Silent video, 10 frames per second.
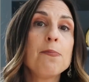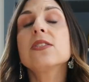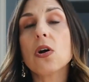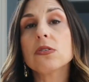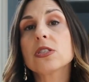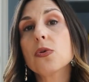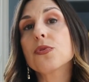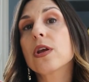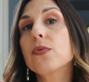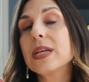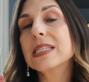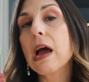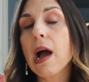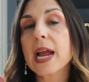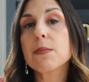It's also known as
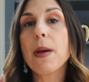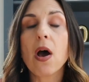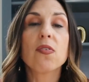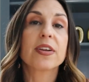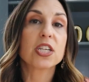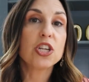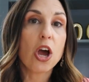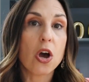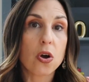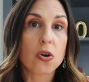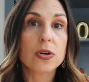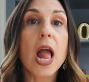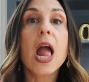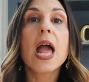high pelvic tone.